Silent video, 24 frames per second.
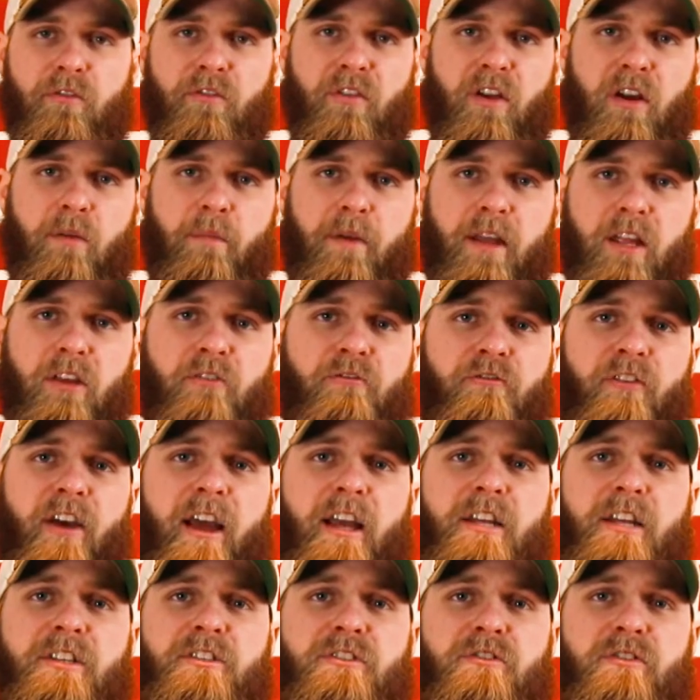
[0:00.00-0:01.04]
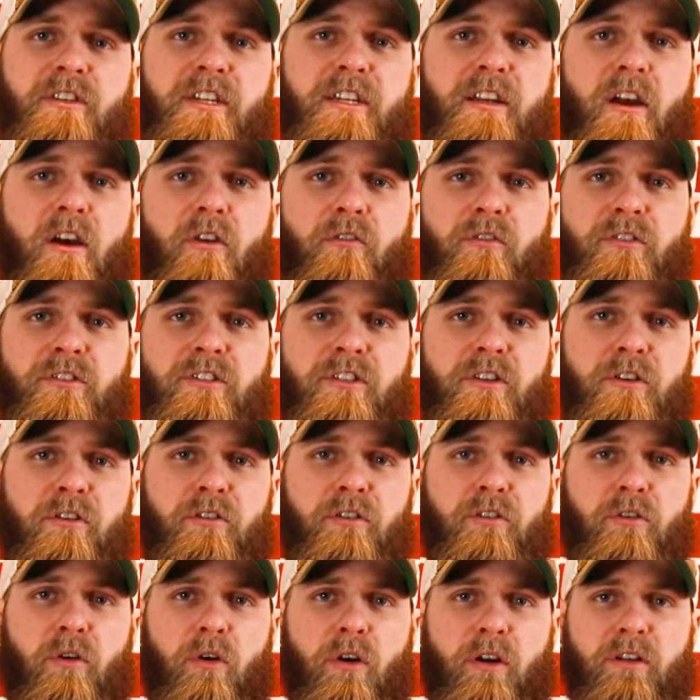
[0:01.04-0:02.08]
their manufacturing over to New
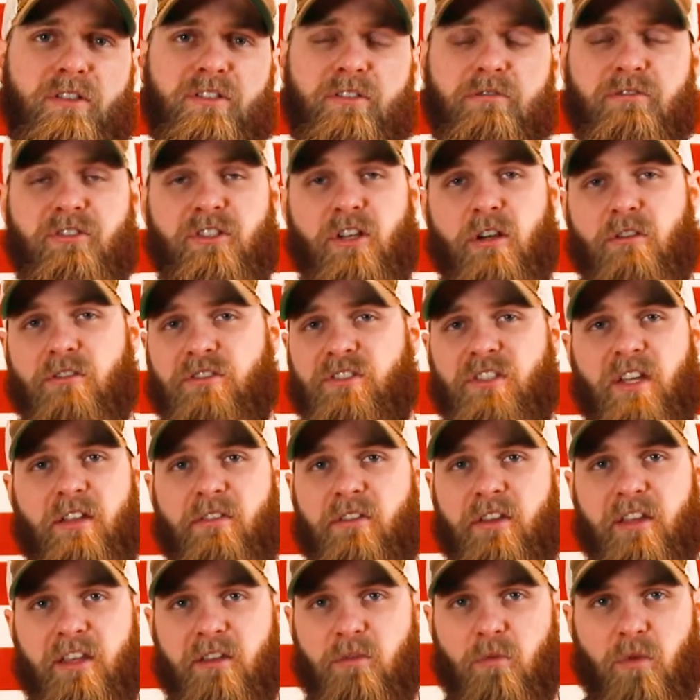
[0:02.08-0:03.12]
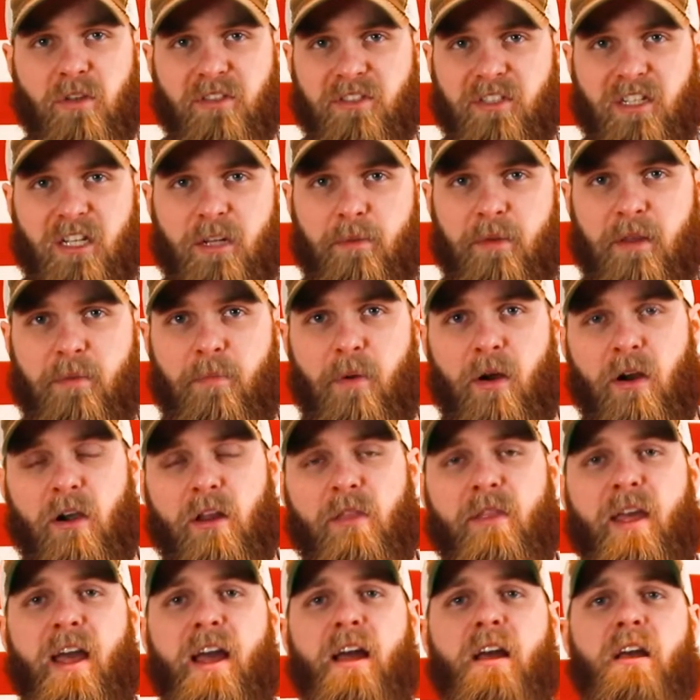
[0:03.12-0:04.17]
York. So Joe said that he wasn't going to be a part of
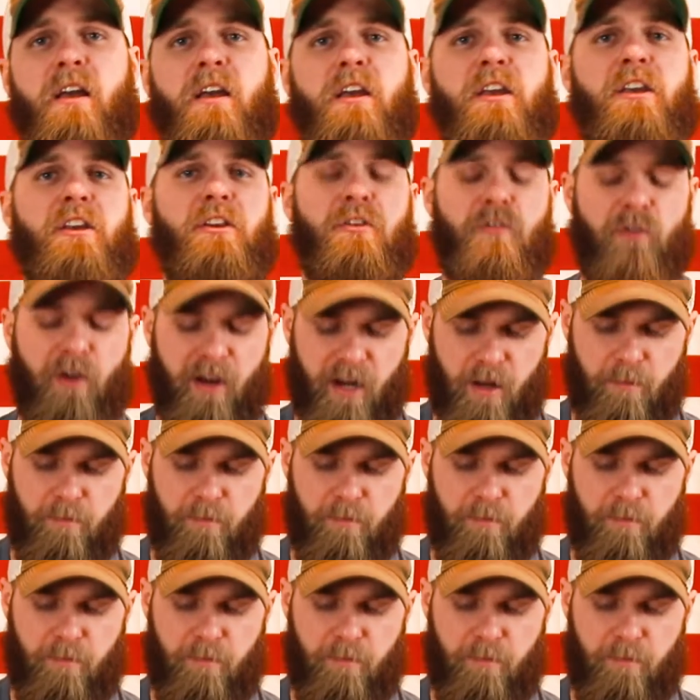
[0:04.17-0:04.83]
that. He created